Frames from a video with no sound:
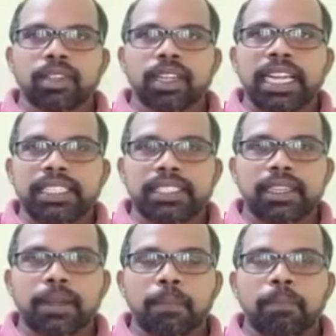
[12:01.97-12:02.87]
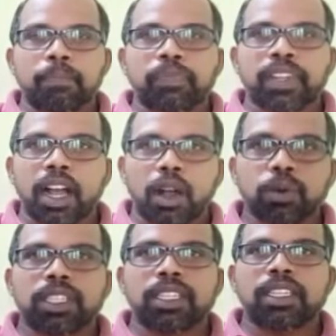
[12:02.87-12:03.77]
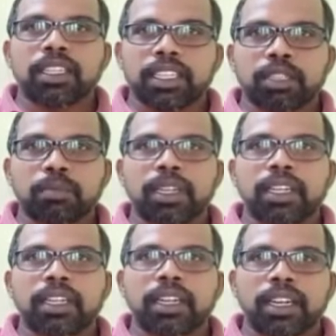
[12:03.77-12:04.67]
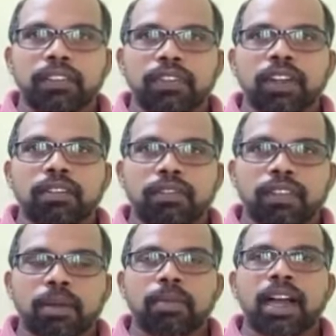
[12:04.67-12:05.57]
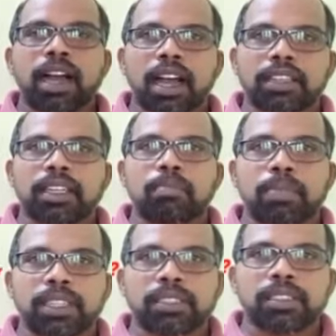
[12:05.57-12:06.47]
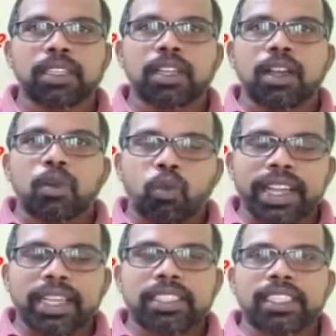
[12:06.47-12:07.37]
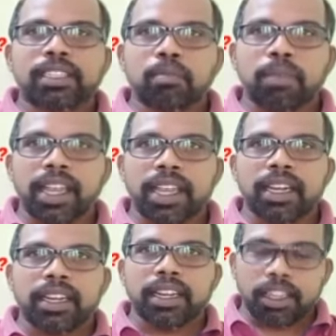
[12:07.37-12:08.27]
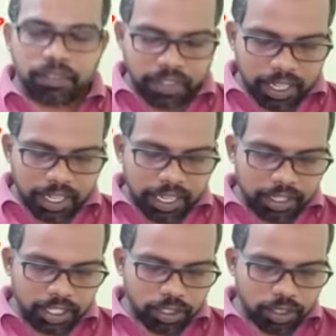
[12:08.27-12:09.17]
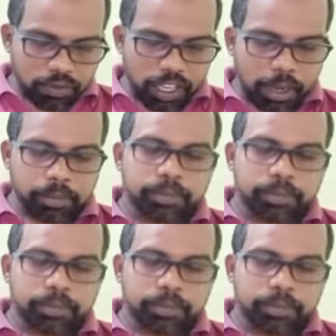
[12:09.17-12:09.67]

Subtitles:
Let's see how the earth pin differ from other pins. Why is it made different in this way?